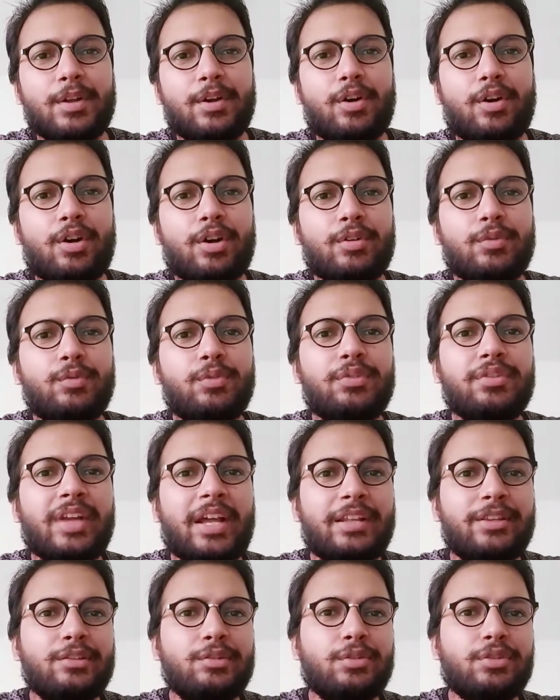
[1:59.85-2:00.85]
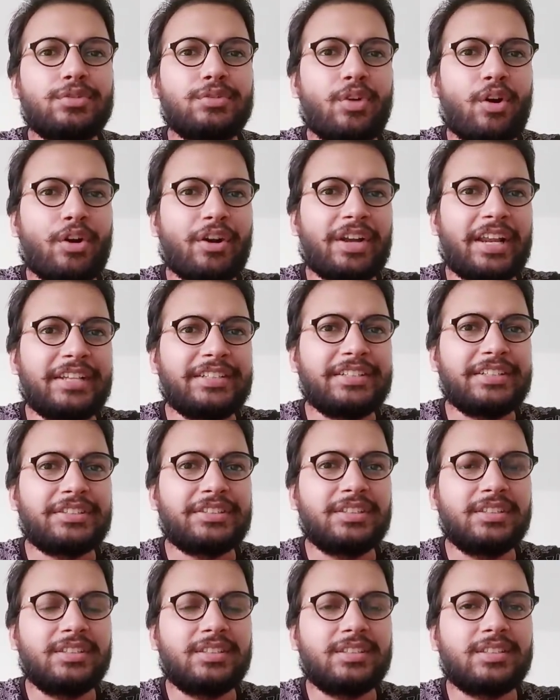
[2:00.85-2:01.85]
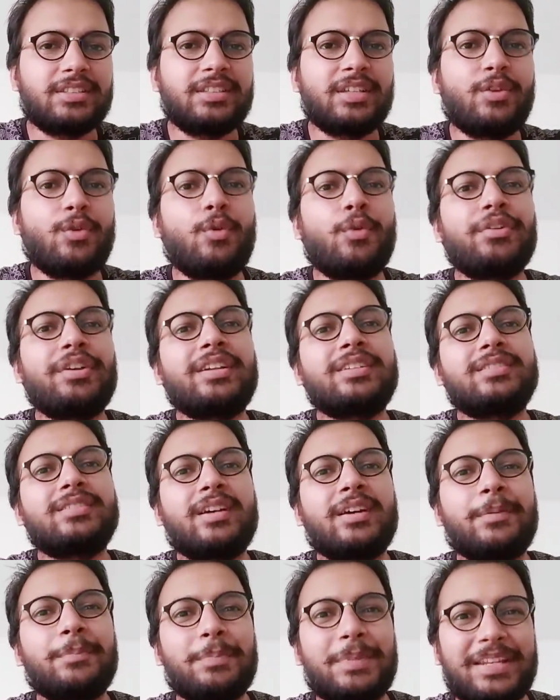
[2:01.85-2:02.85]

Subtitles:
or who run those organizations, the owners are men.